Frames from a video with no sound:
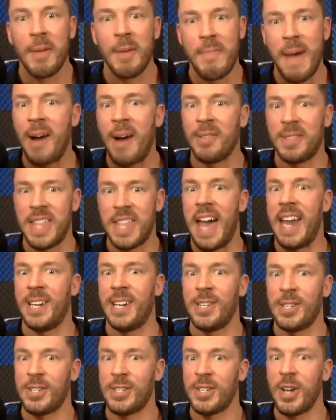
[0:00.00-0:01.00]
all about
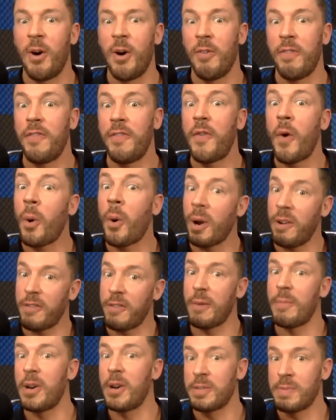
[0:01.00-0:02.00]
that. It's just so
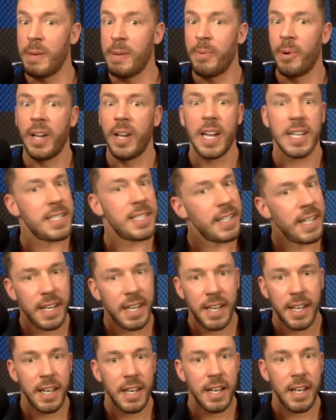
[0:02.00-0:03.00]
foreign for most people, and
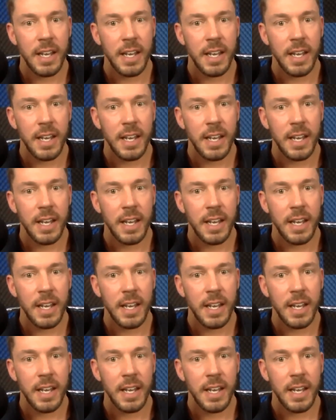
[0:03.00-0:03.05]
it's